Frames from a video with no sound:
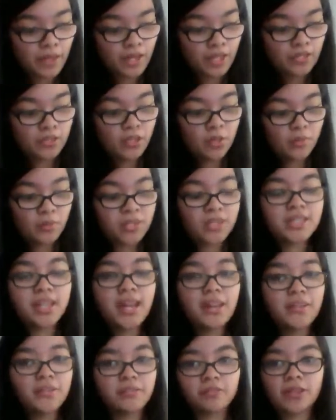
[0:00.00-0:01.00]
And so with the
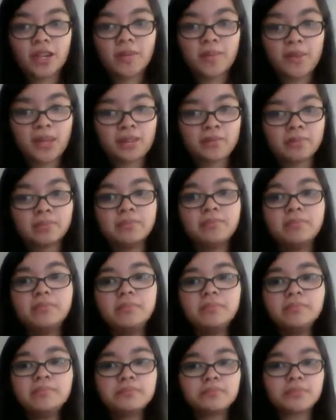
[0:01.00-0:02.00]
tight framing,
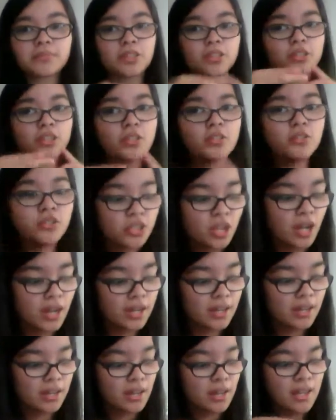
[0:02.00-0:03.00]
the close
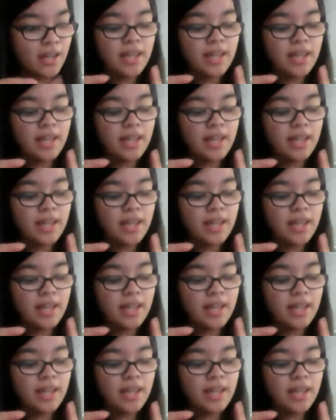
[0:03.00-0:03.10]
shot,